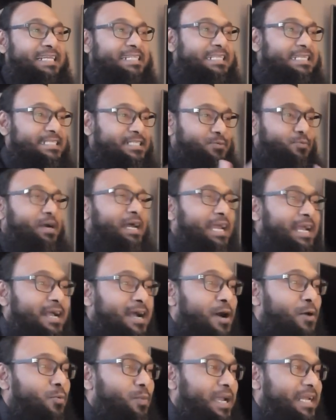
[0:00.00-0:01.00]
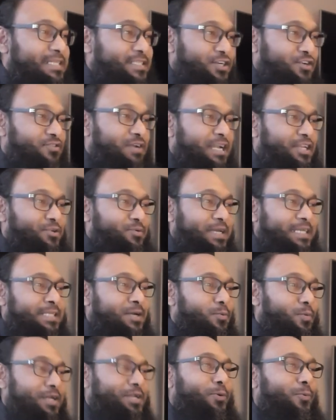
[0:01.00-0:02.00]
This is why I can't wait to graduate. I
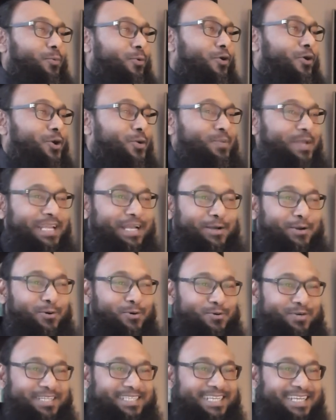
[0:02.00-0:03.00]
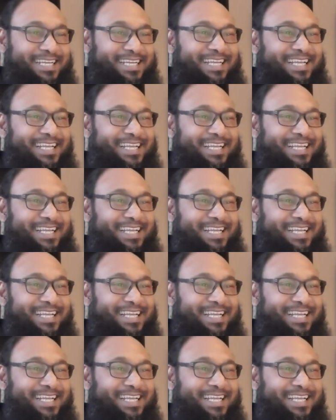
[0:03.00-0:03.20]
want to work with the court.